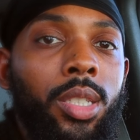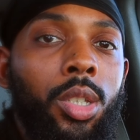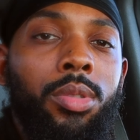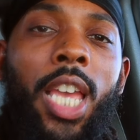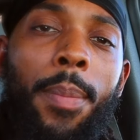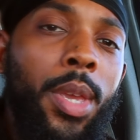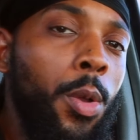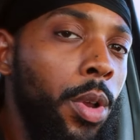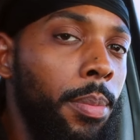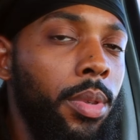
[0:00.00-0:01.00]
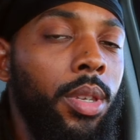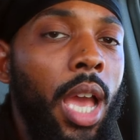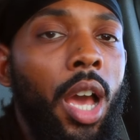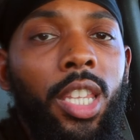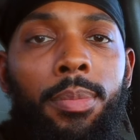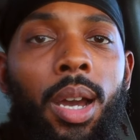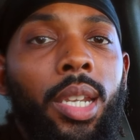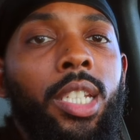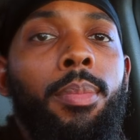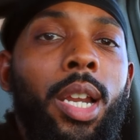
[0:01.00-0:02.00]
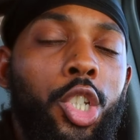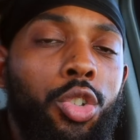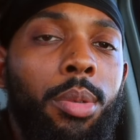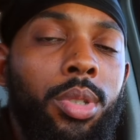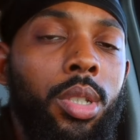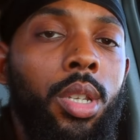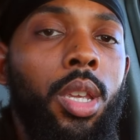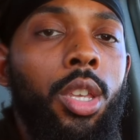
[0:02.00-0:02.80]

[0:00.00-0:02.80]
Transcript: So tap in with me. I'll leave my link in my description.